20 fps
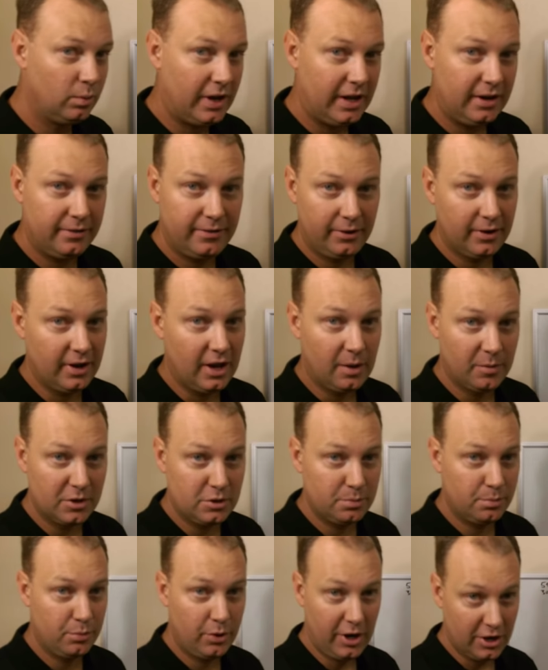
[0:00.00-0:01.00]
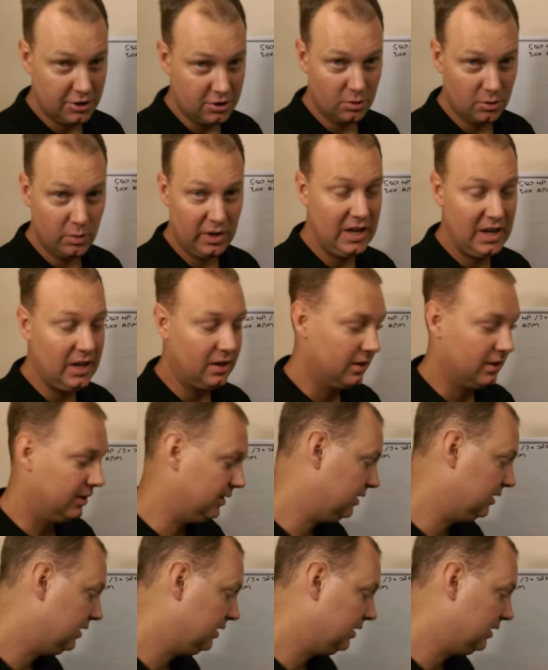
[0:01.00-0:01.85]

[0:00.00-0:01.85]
way to figure out how much pressure we need.